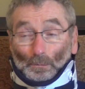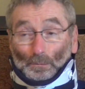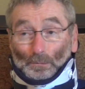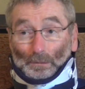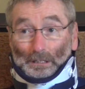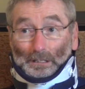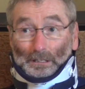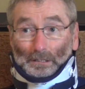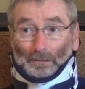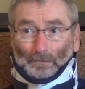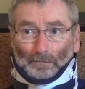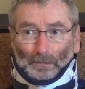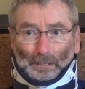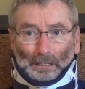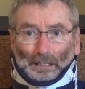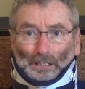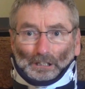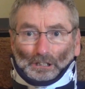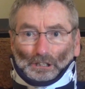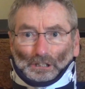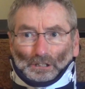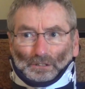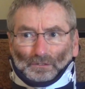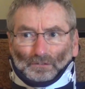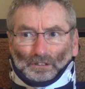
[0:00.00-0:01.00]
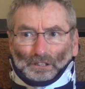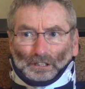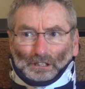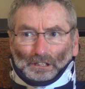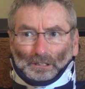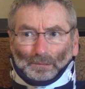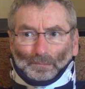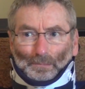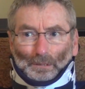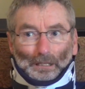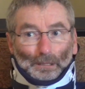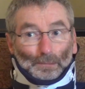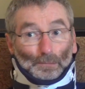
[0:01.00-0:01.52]
me just
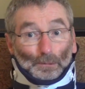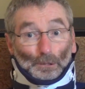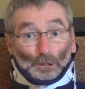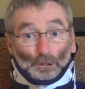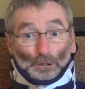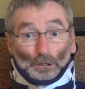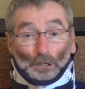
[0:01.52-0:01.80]
visit people,